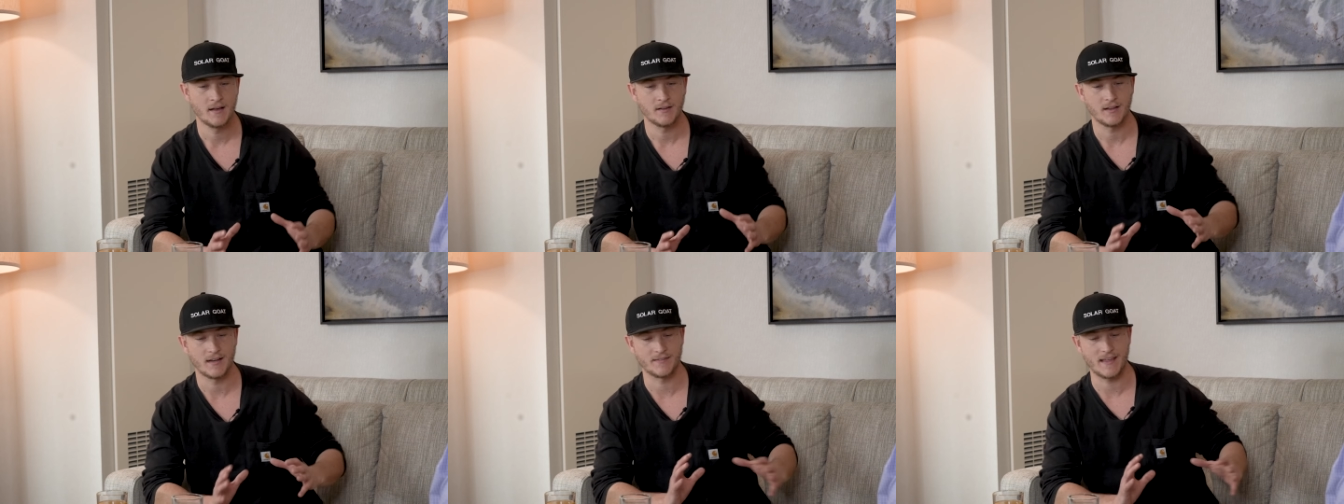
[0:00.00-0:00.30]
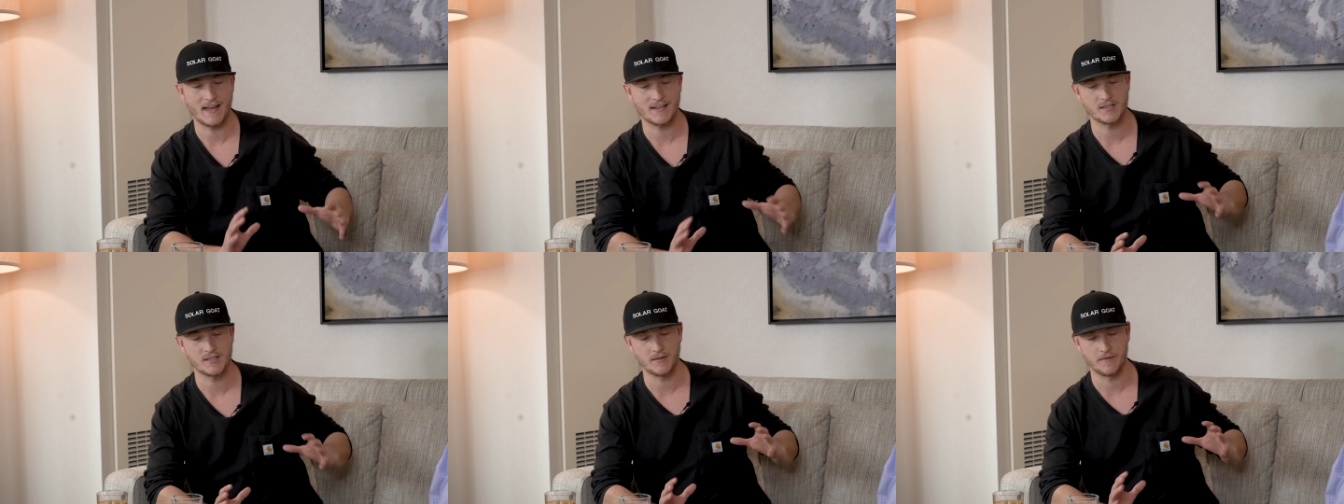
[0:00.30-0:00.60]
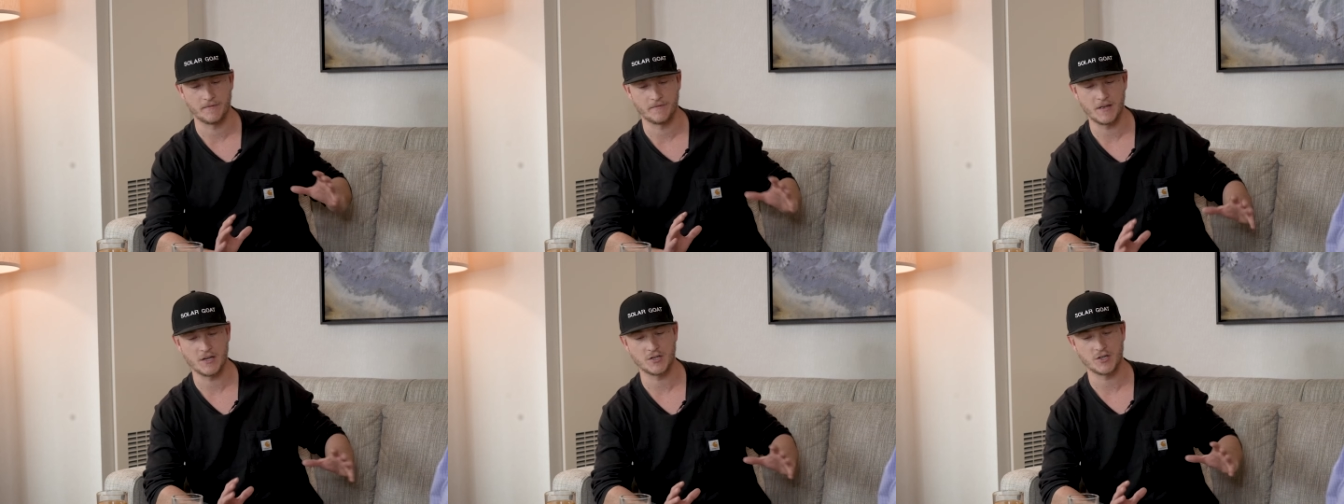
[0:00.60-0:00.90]
Like, that's the
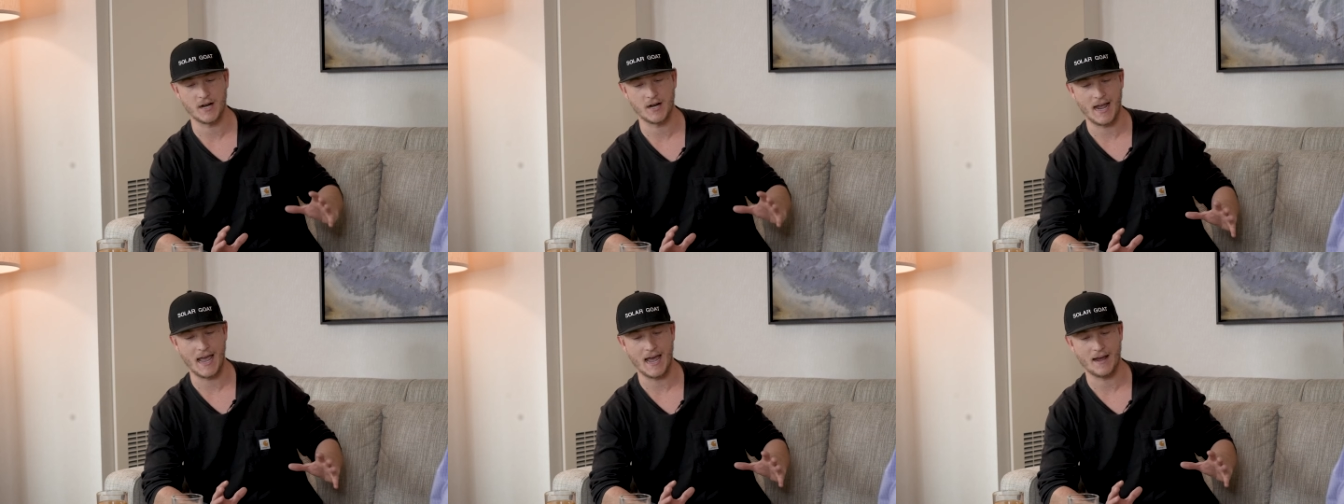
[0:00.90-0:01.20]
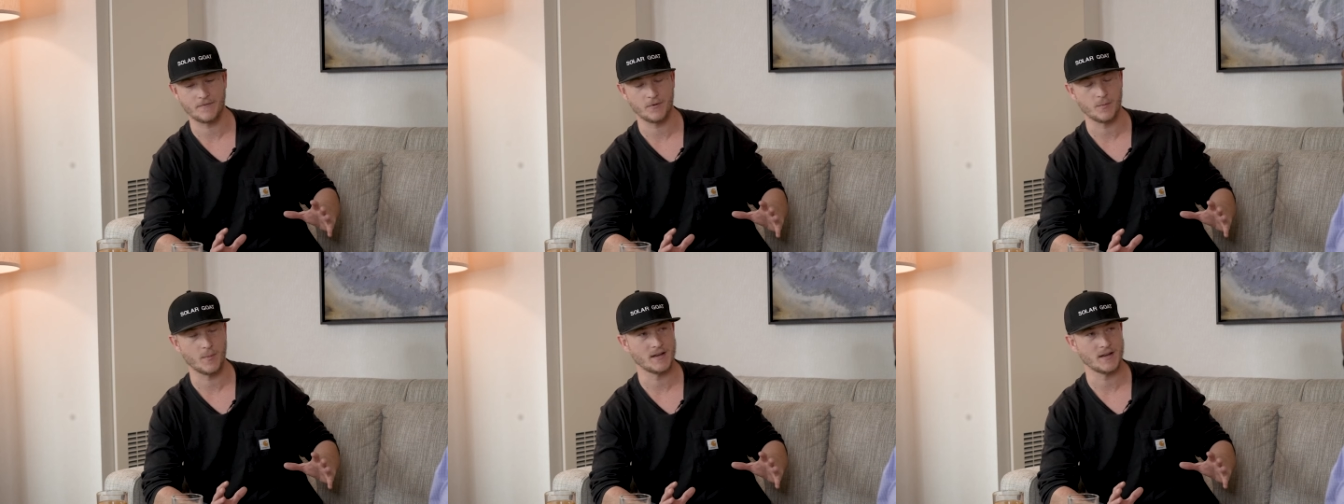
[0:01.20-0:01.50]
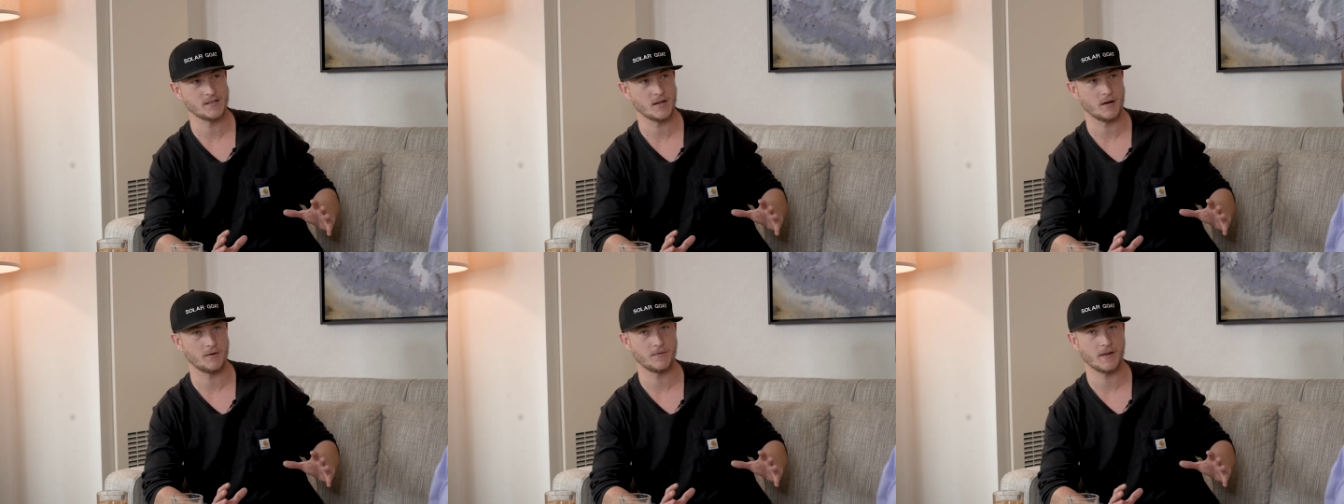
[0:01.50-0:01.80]
vision I had for
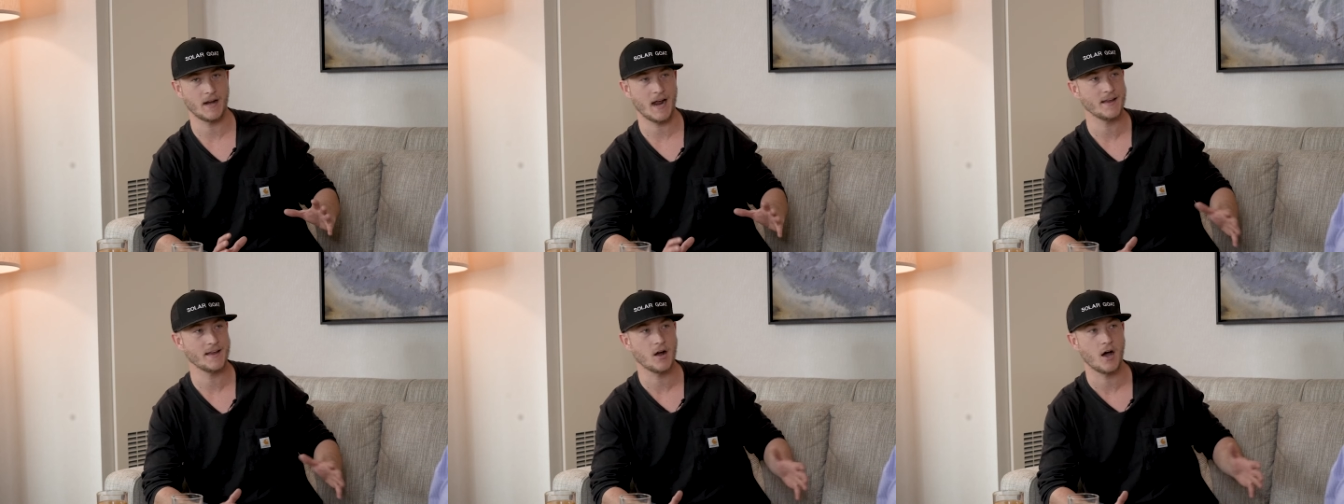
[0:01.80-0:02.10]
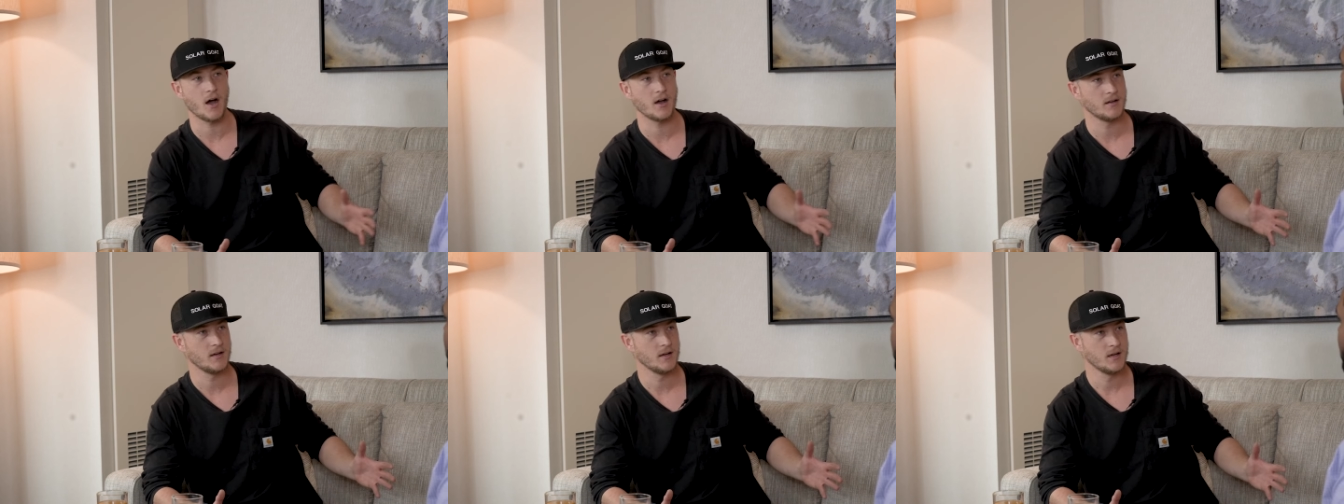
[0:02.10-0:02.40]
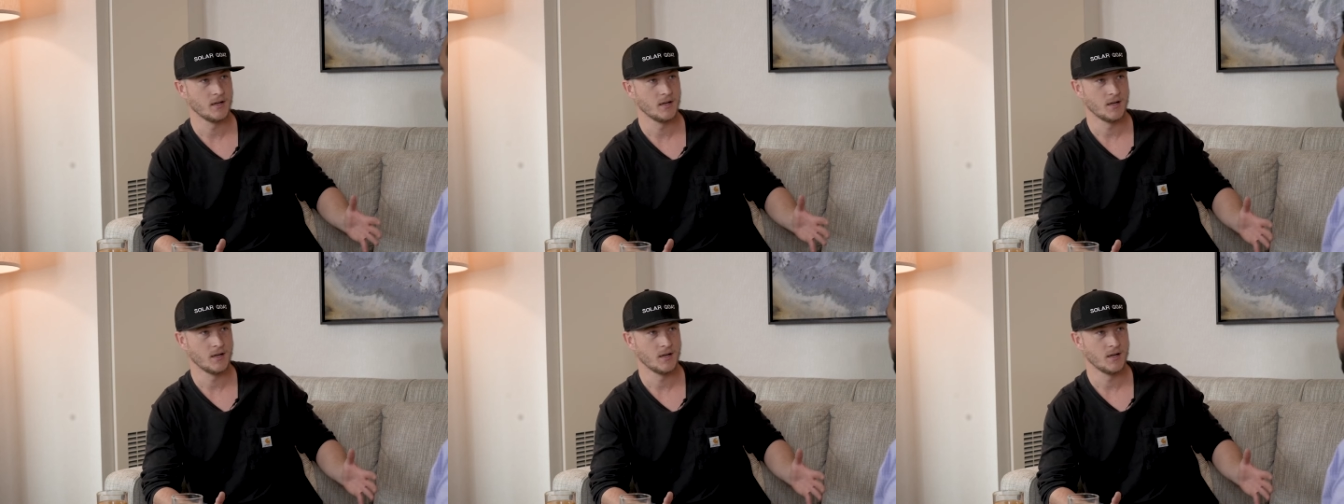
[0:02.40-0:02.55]
myself. And I got